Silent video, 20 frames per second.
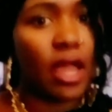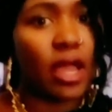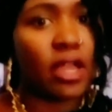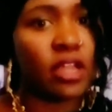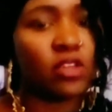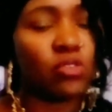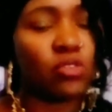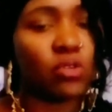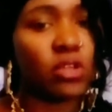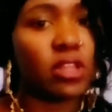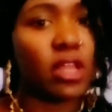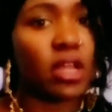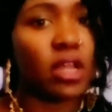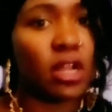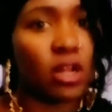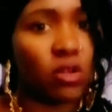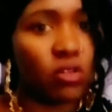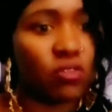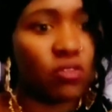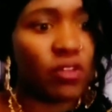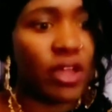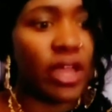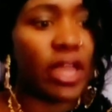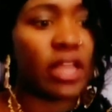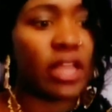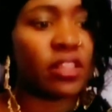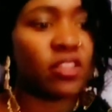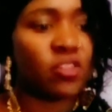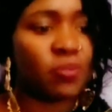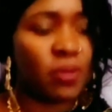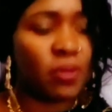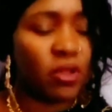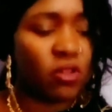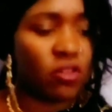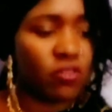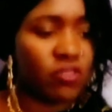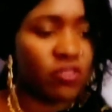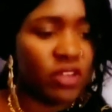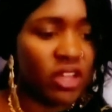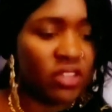he took the clover and the speck
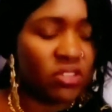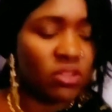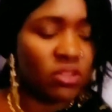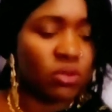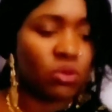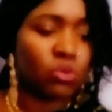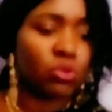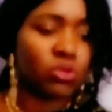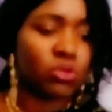of dust